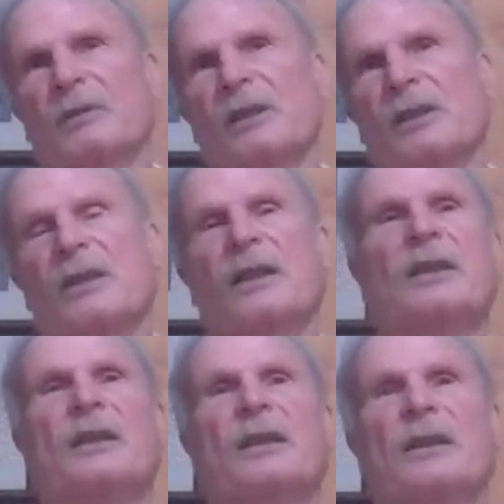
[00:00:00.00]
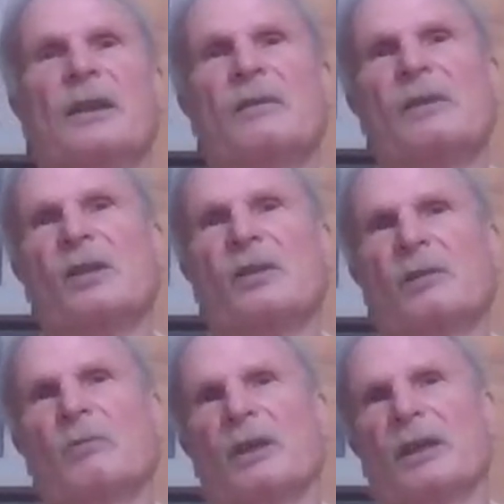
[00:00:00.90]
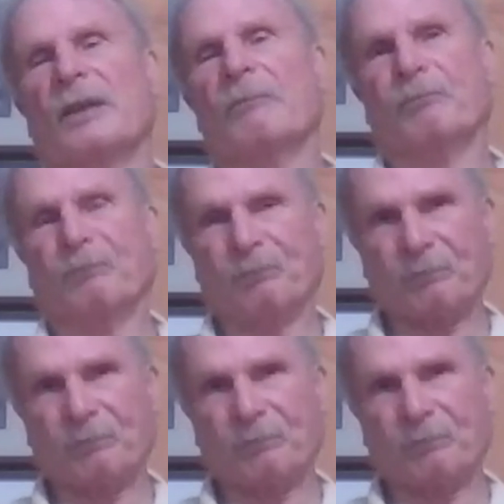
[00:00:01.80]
There was a study done in Arizona where the